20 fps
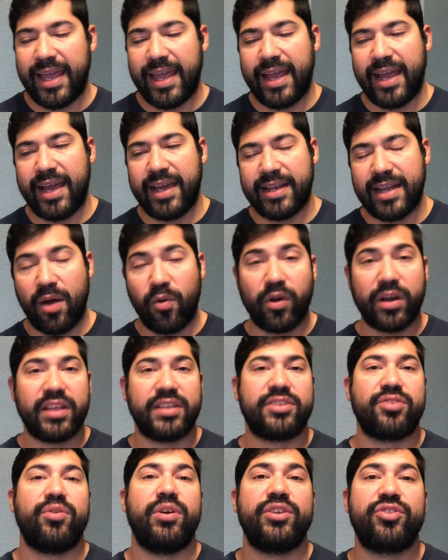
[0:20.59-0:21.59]
And I
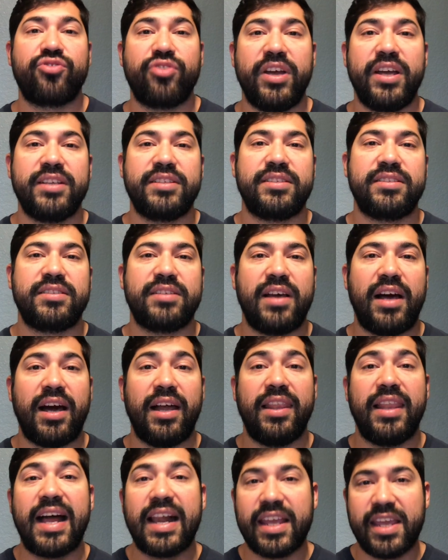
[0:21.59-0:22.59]
wanted to address
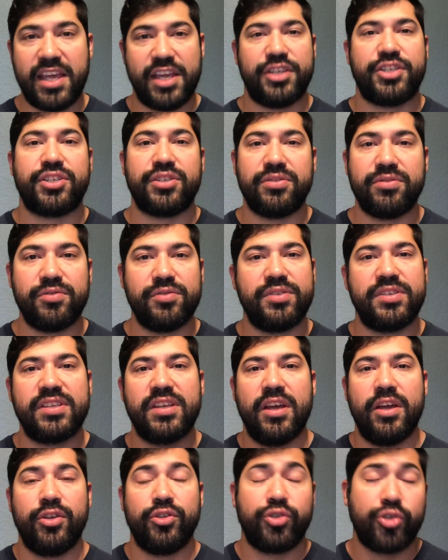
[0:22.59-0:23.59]
a lot of issues
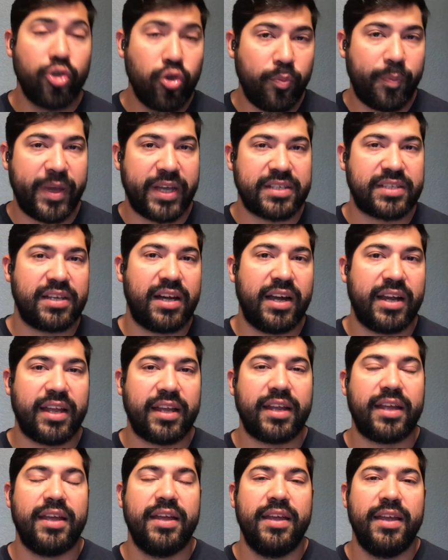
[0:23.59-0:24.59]
to
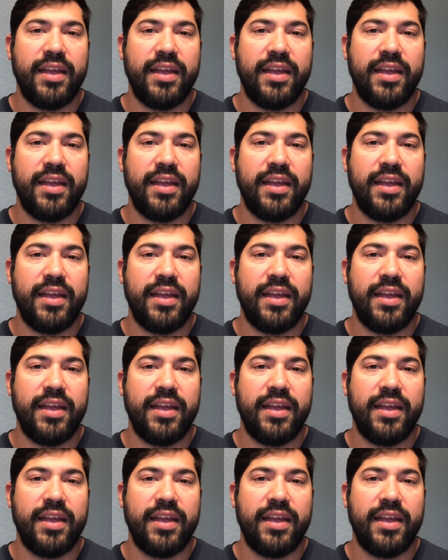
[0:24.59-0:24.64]
Pixonic,